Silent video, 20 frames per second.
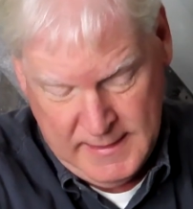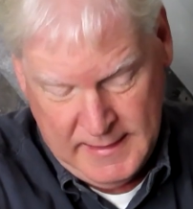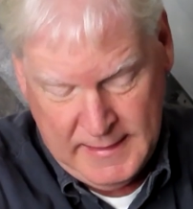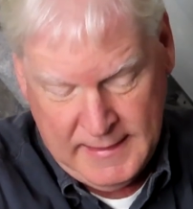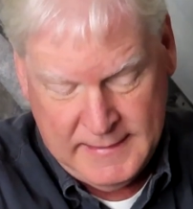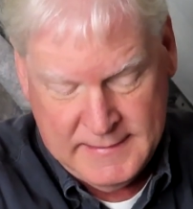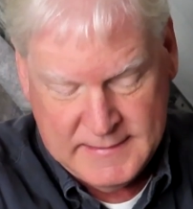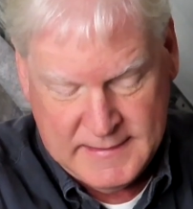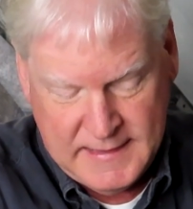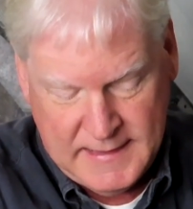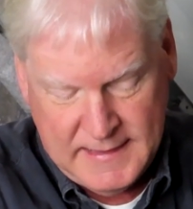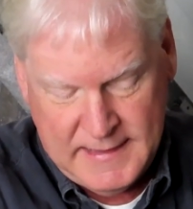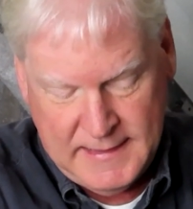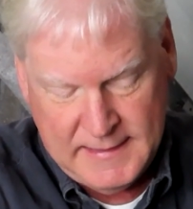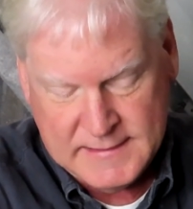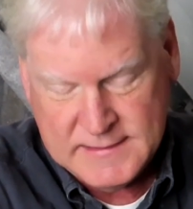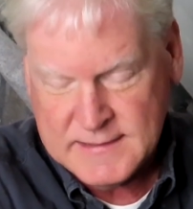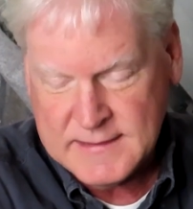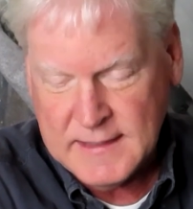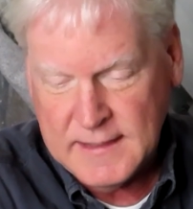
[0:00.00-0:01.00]
is that
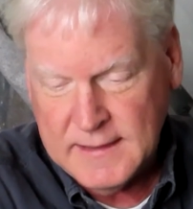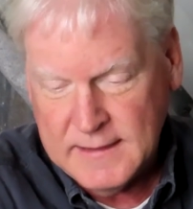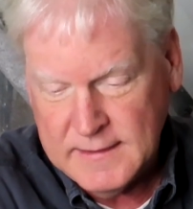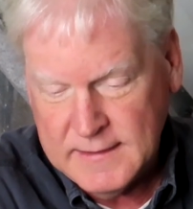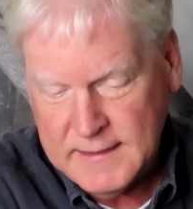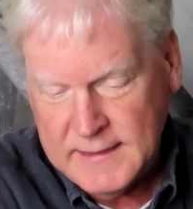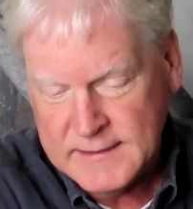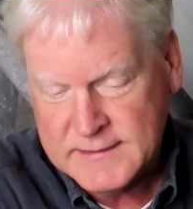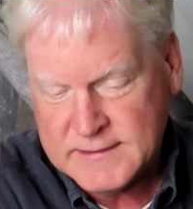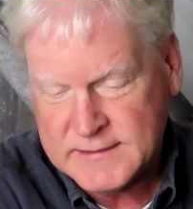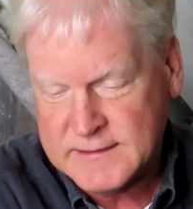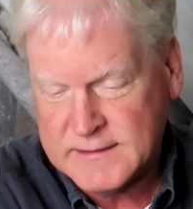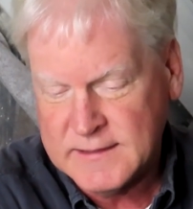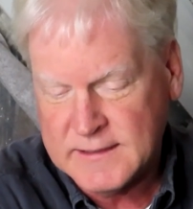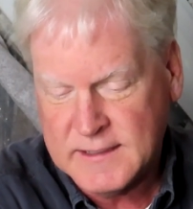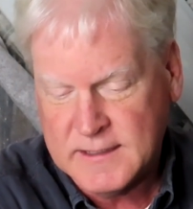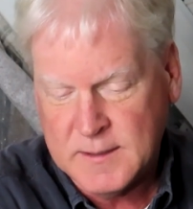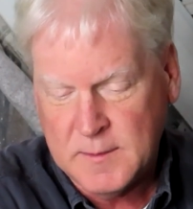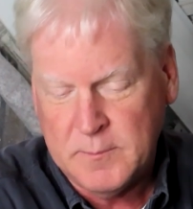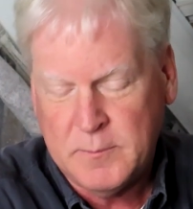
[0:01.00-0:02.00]
it's
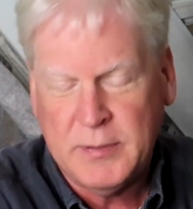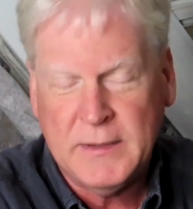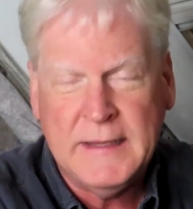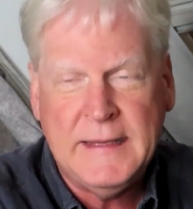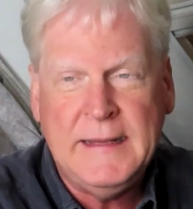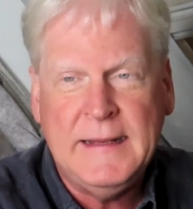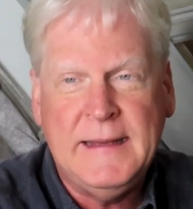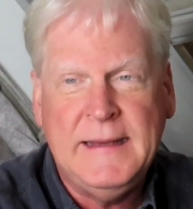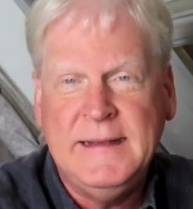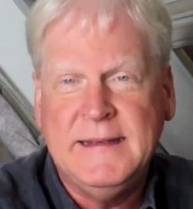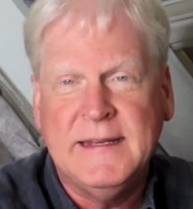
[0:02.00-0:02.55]
completely